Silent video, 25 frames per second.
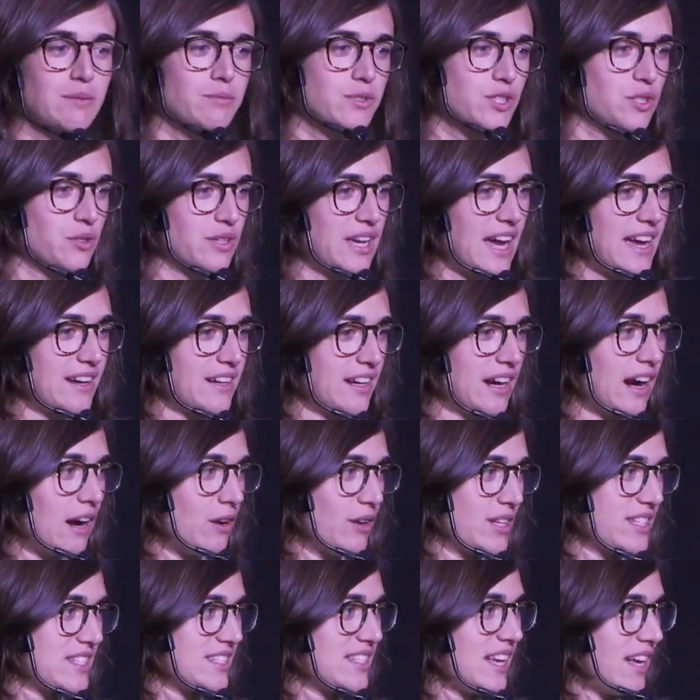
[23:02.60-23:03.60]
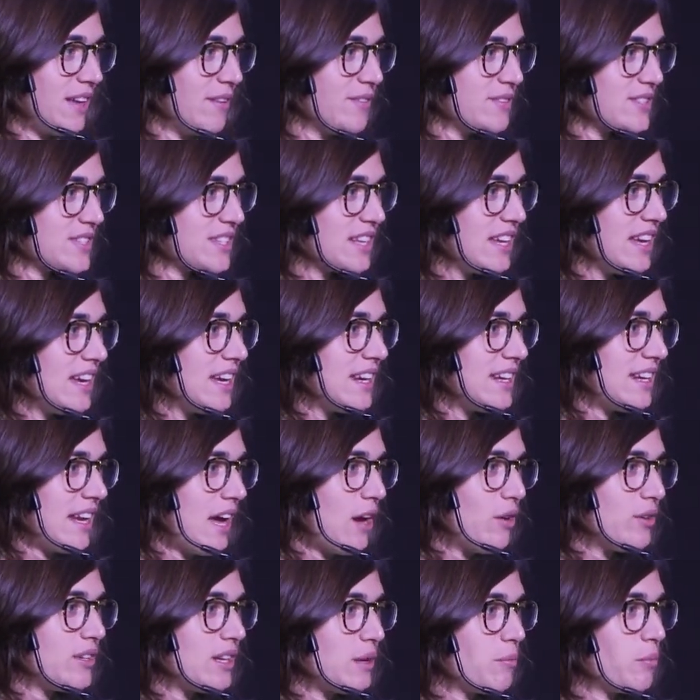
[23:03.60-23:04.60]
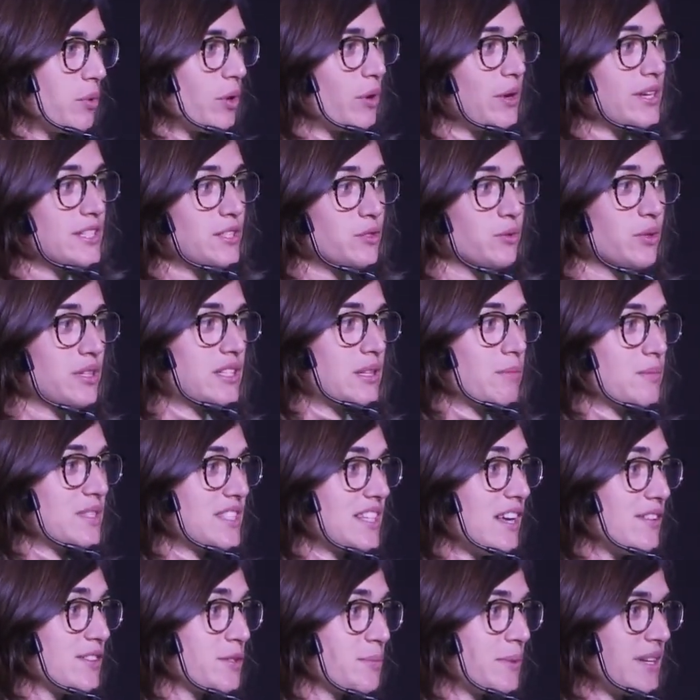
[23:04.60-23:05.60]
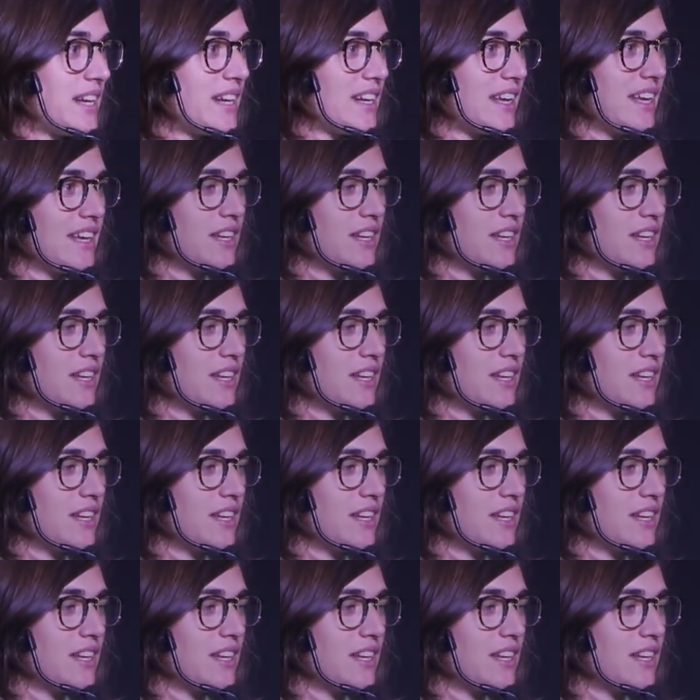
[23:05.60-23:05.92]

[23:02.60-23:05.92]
teams together ourselves. Now the employees do it themselves, but that